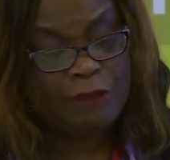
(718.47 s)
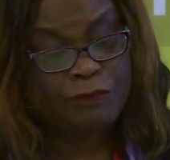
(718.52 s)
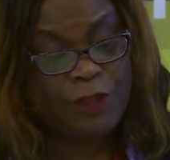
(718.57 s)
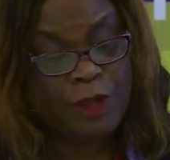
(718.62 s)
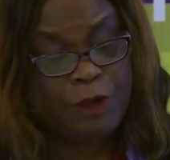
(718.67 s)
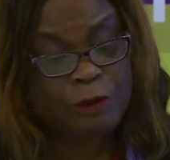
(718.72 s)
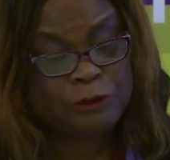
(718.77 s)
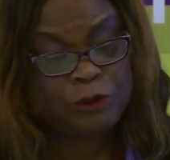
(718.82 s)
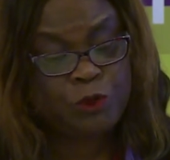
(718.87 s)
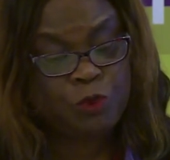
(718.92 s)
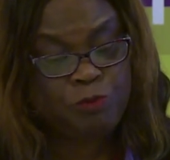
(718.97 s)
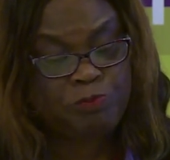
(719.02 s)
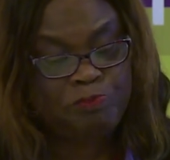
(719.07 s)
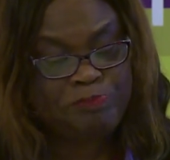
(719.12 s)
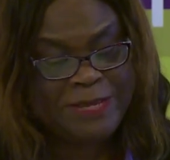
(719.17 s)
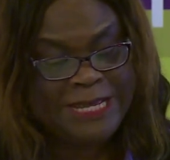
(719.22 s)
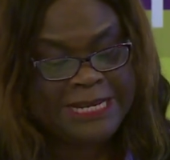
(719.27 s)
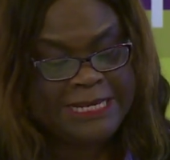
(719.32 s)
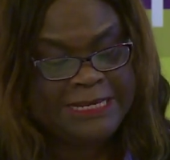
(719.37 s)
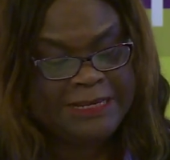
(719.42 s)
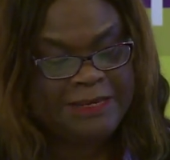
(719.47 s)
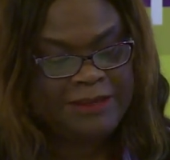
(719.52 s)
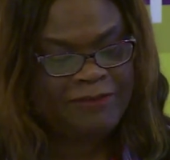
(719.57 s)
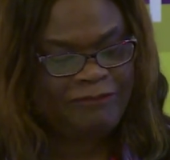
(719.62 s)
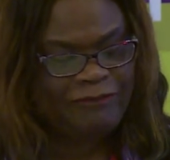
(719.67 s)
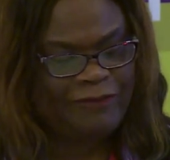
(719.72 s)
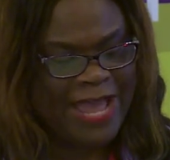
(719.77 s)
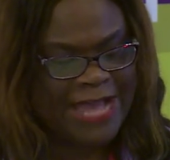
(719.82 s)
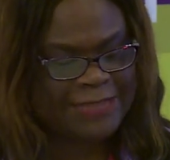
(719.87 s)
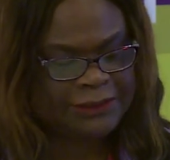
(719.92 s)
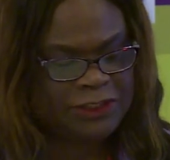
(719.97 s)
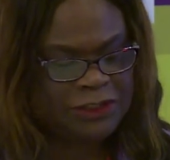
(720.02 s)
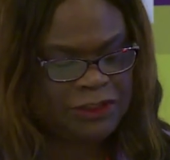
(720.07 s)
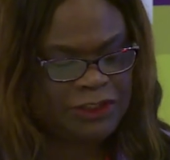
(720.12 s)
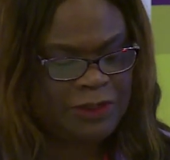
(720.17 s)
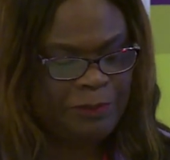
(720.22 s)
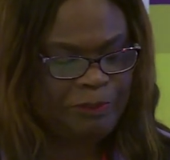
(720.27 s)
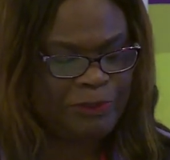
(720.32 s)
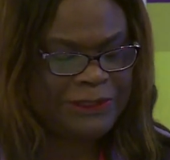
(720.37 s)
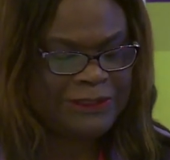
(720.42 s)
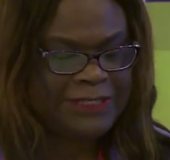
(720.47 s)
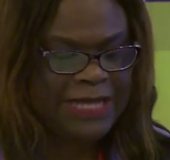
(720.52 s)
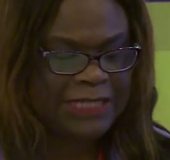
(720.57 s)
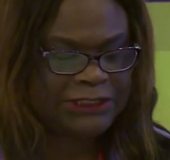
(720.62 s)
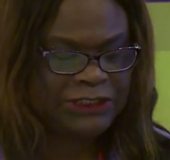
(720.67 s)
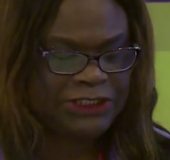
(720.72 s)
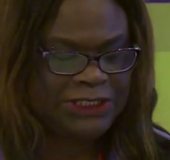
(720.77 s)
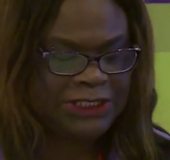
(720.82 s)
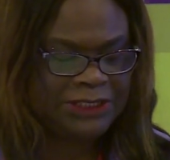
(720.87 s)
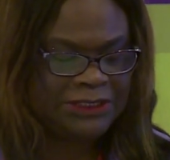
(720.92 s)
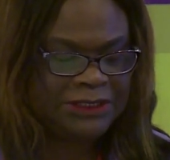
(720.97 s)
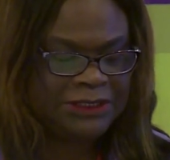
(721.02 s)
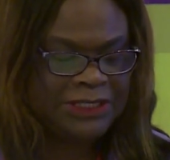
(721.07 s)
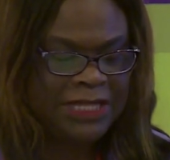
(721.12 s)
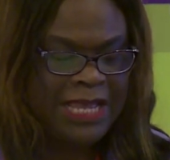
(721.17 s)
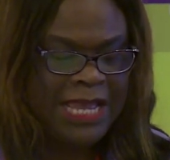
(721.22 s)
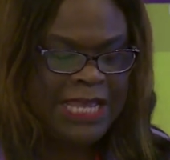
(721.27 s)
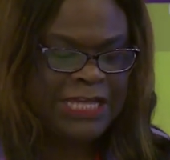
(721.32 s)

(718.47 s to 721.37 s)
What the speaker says: Those who bend the factors of production,